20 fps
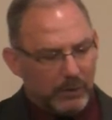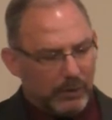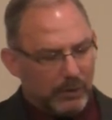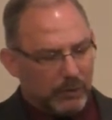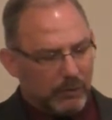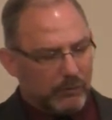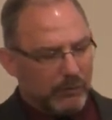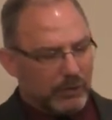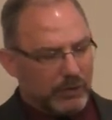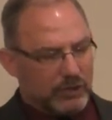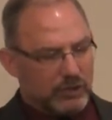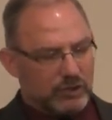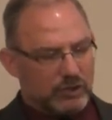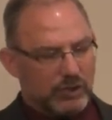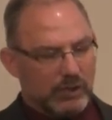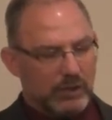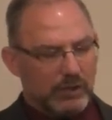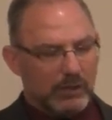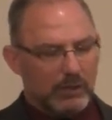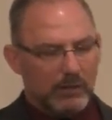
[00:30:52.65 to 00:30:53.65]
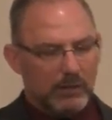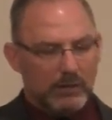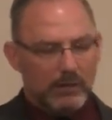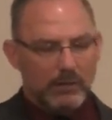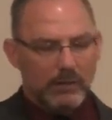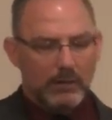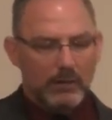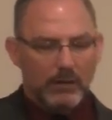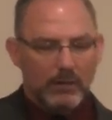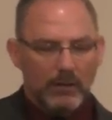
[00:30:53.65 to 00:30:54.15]
Christian
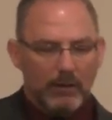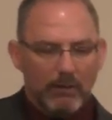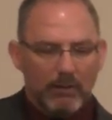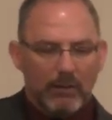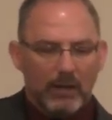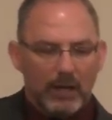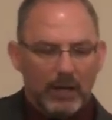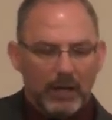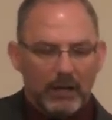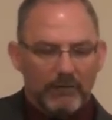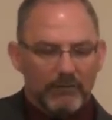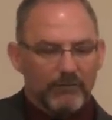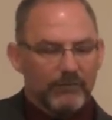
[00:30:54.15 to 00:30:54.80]
life.